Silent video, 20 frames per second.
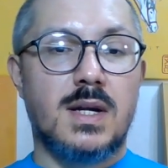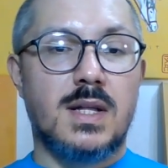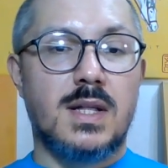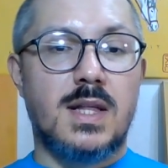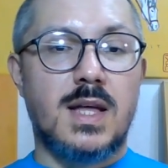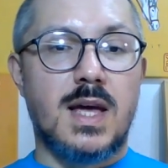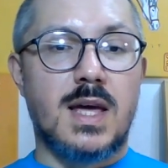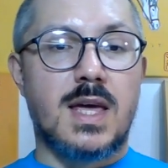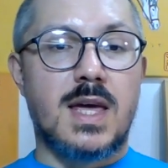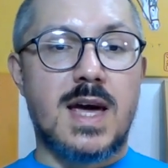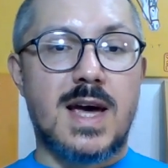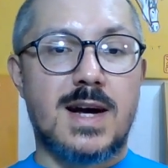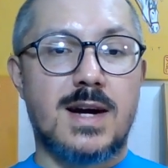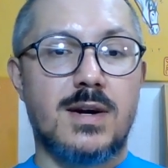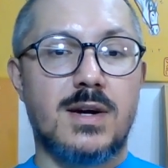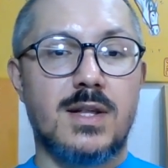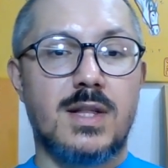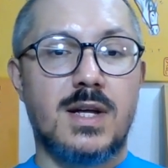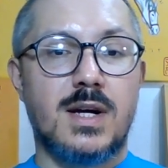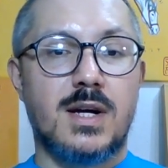they
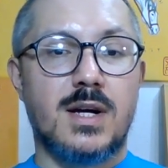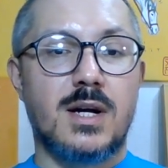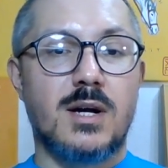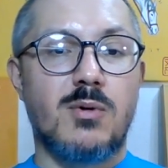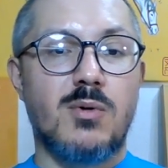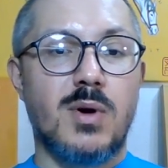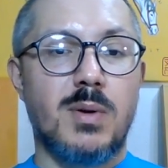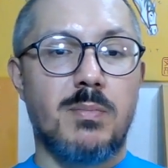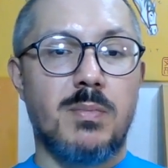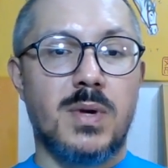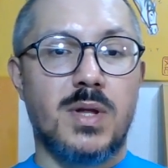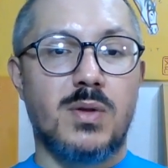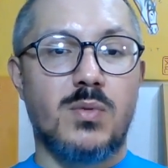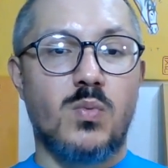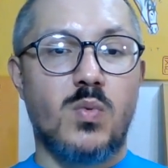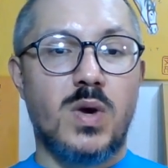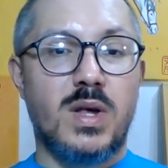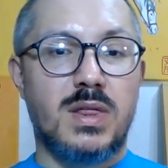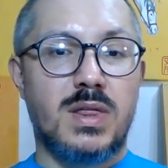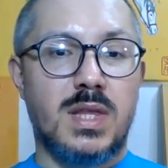carried their equipment
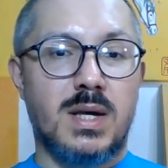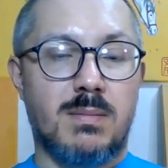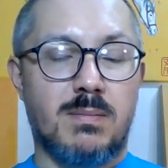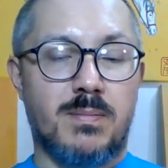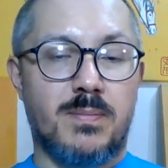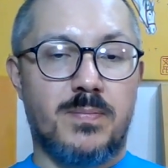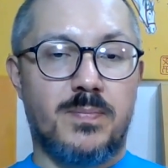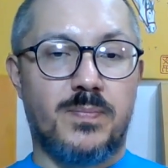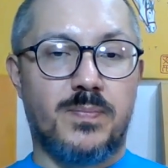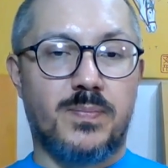with them,